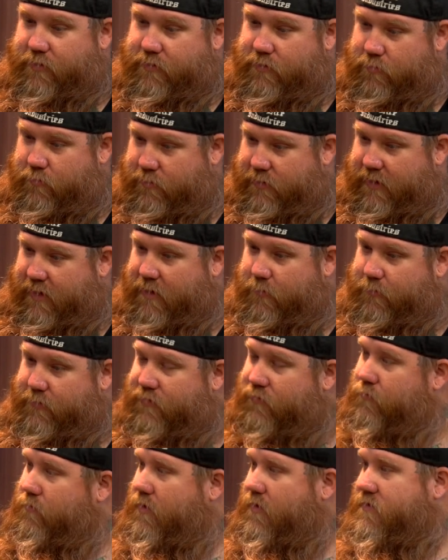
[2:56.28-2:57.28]
do and how we
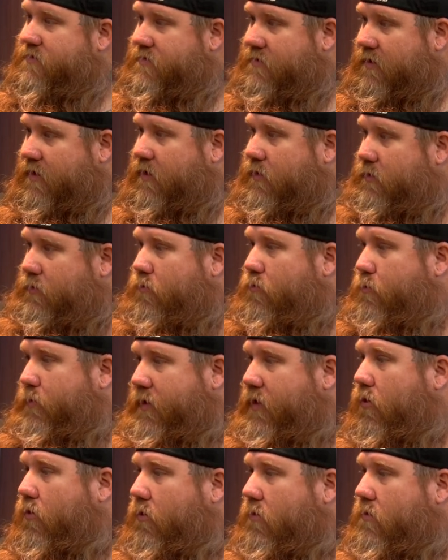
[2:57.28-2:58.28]
dress and how, who we
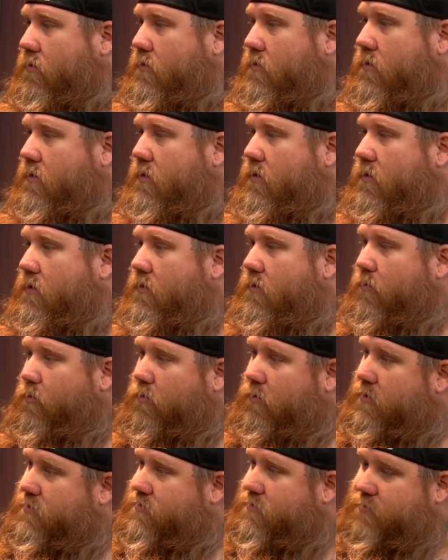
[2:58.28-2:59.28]
are.
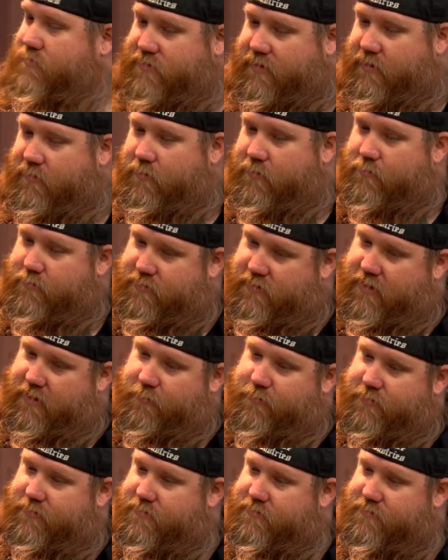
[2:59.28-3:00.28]
We're also
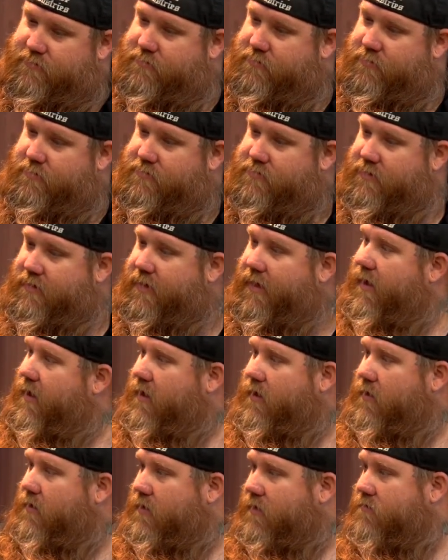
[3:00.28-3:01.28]
stereotyped as as a
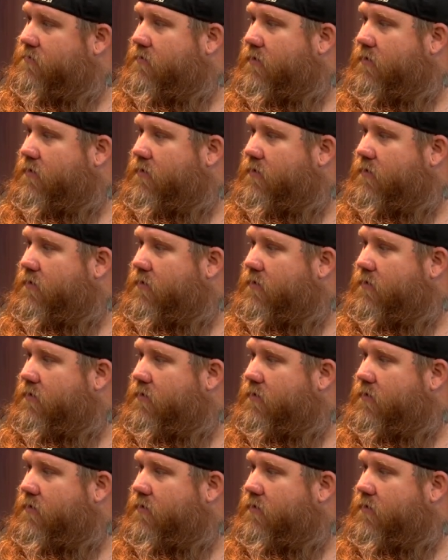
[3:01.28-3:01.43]
gang, and that's